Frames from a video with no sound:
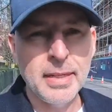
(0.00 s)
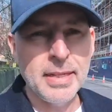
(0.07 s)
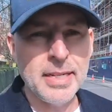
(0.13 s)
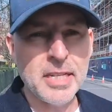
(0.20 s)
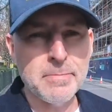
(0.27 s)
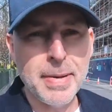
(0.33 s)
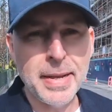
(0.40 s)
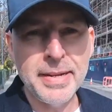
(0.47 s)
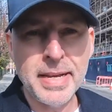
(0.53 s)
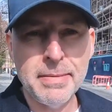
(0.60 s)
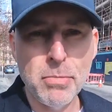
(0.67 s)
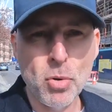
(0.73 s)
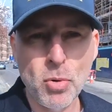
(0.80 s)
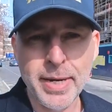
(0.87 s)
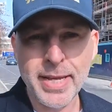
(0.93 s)
It's Monday
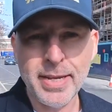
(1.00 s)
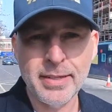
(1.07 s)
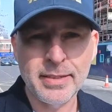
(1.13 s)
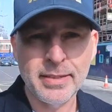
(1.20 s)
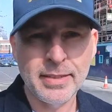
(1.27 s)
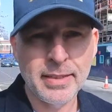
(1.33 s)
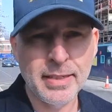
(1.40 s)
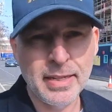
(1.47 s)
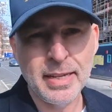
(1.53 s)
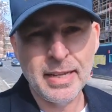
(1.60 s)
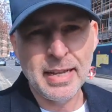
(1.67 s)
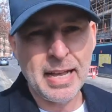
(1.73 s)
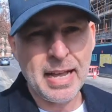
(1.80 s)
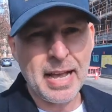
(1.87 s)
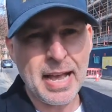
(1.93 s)
morning
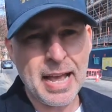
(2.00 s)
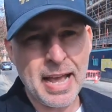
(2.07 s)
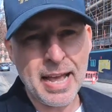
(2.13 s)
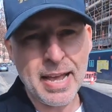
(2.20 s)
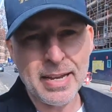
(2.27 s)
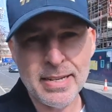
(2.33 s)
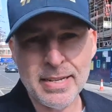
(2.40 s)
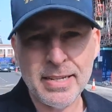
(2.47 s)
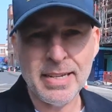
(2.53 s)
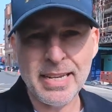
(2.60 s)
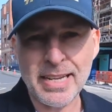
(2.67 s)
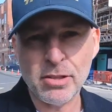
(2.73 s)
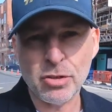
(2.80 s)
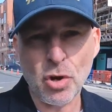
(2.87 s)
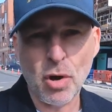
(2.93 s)
and
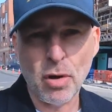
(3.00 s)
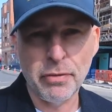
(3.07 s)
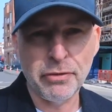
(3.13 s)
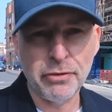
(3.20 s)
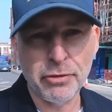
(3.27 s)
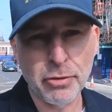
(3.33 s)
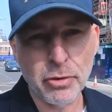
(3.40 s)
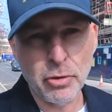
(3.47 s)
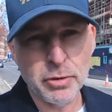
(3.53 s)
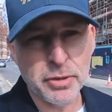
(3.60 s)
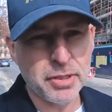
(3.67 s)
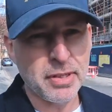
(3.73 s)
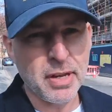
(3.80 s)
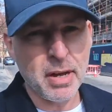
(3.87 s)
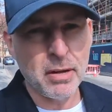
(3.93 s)
it's off to a good
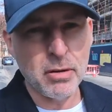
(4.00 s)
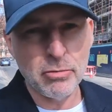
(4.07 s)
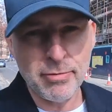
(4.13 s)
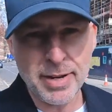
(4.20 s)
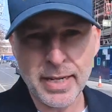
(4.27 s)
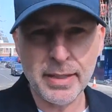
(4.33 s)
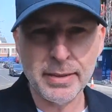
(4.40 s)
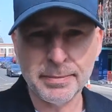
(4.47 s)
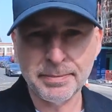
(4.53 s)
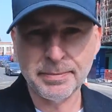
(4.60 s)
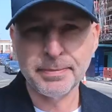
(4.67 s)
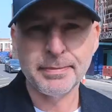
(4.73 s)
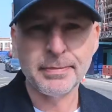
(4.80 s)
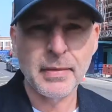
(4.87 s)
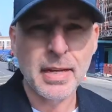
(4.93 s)
start already.
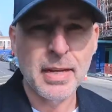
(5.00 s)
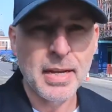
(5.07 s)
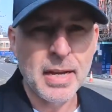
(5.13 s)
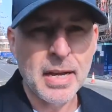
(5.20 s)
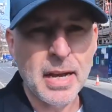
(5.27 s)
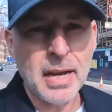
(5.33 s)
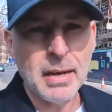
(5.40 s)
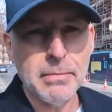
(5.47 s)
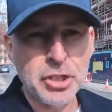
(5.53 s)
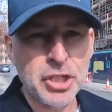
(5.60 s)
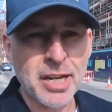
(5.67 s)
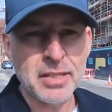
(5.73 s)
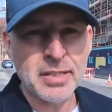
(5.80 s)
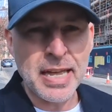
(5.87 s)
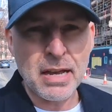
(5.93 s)
I'm
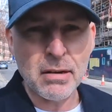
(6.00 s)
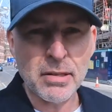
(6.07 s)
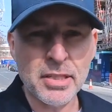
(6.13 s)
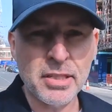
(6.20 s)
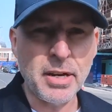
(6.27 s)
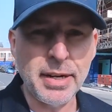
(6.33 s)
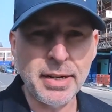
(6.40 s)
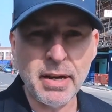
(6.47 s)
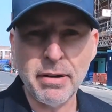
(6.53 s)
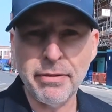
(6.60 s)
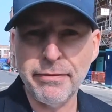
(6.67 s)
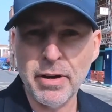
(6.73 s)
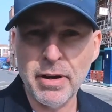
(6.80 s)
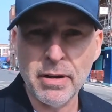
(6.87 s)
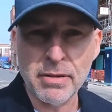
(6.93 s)
just outside our
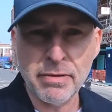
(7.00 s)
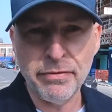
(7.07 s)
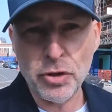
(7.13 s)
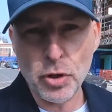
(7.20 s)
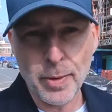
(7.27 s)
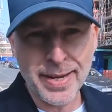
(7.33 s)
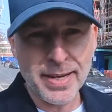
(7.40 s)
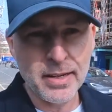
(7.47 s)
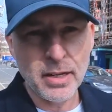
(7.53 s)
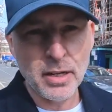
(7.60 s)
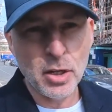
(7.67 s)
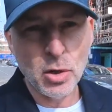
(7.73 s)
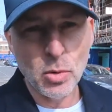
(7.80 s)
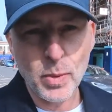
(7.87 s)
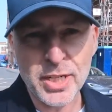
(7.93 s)
first viewing,
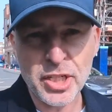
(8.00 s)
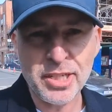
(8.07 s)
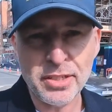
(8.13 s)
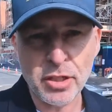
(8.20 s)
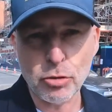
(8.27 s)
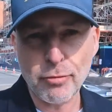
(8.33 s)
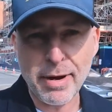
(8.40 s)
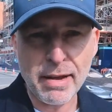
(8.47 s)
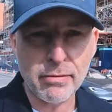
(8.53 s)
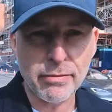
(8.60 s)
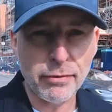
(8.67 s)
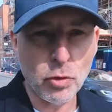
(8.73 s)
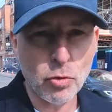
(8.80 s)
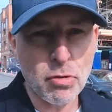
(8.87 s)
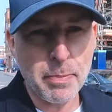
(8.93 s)
which is a ground
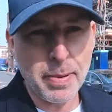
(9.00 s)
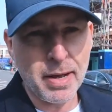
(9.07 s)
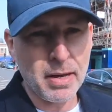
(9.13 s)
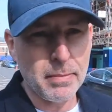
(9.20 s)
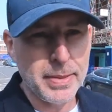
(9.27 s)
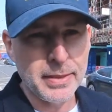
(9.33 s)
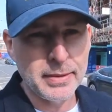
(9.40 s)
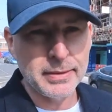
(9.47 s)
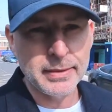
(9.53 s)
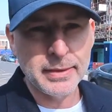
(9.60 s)
floor apartment,